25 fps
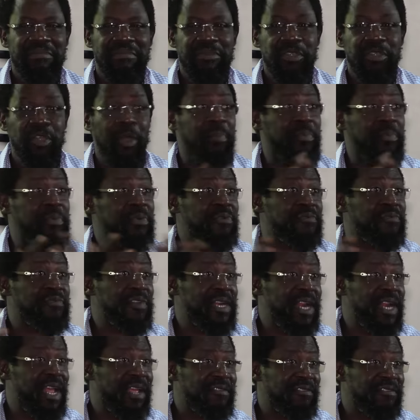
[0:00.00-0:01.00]
Your
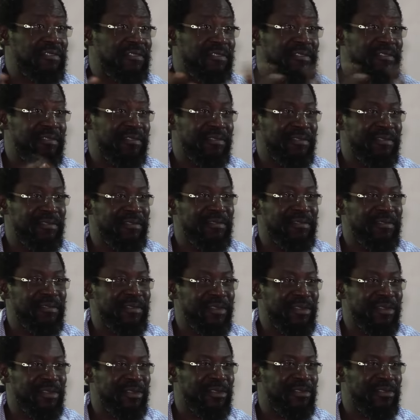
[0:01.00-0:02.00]
provenance
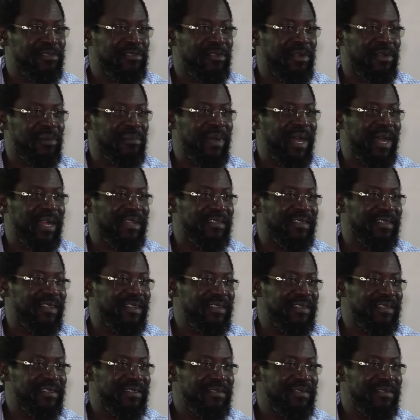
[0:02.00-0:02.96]
does not matter.